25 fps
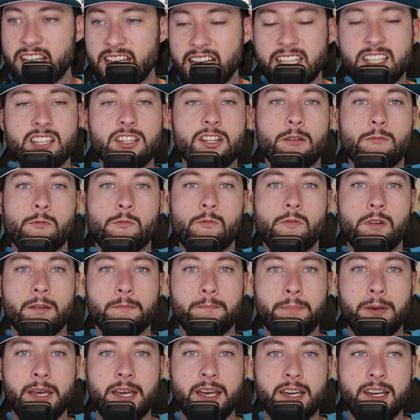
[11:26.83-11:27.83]
Get the number
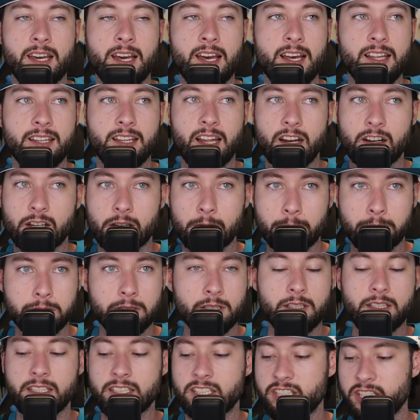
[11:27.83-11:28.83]
one pick. That'll
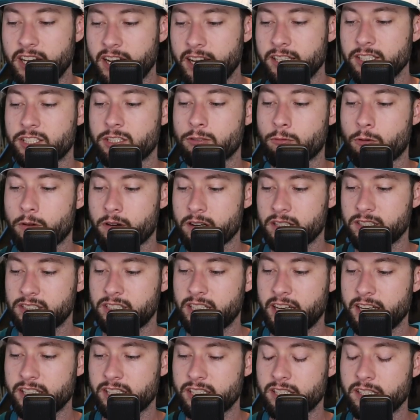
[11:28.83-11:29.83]
completely change your
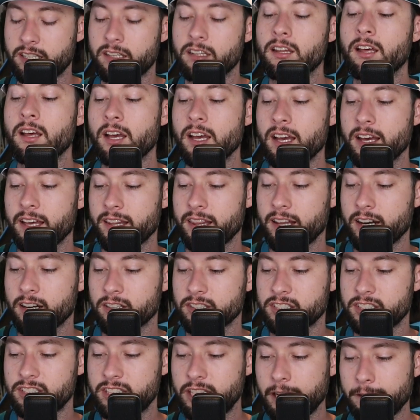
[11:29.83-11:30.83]
organization.
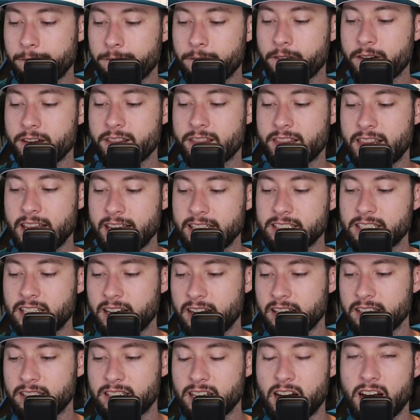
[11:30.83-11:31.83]
There's different things
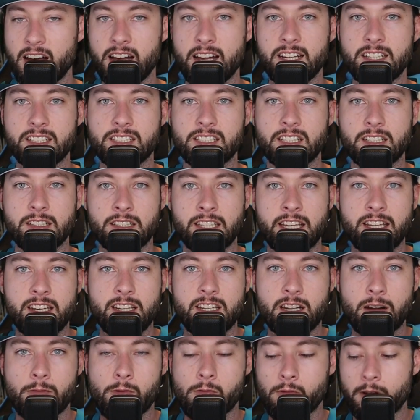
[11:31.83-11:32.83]
that it does.
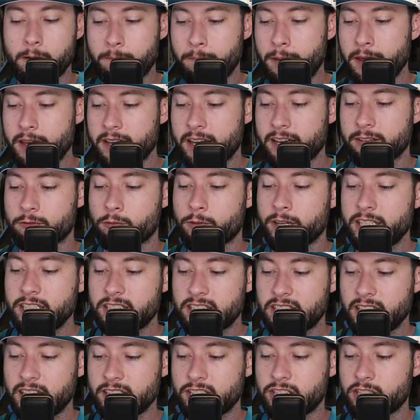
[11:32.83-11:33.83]
Getting number one pick, it
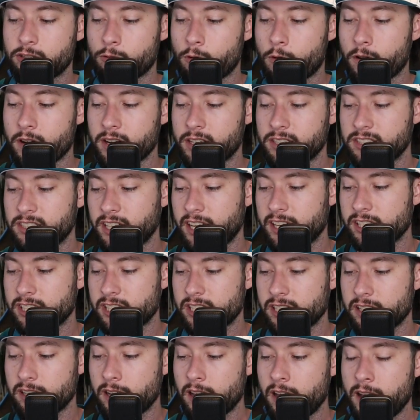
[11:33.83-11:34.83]
resets your
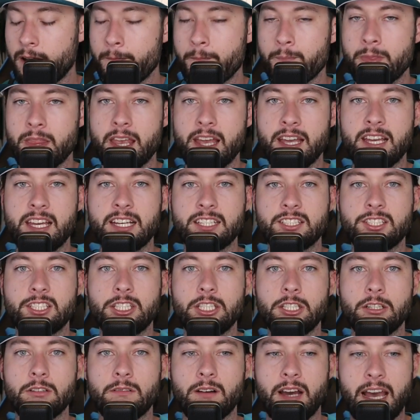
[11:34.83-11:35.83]
organization. It
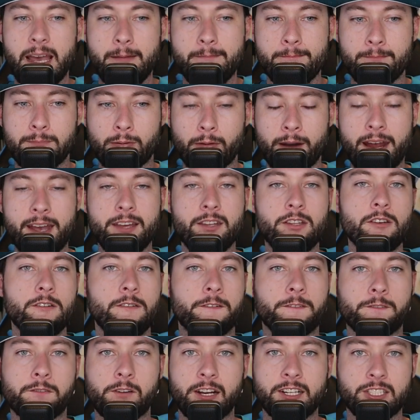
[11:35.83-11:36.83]
gets you a brand
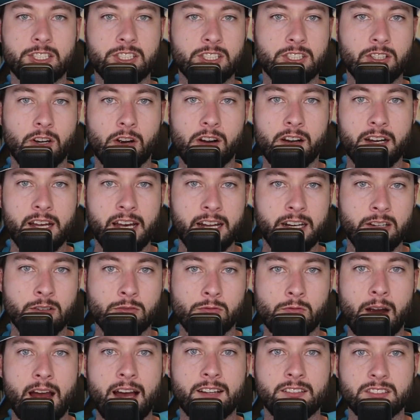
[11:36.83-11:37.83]
new fresh start at
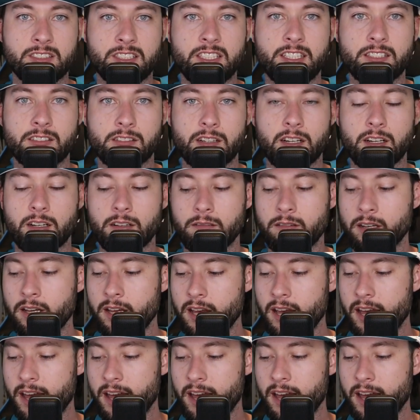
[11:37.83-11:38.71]
ground zero.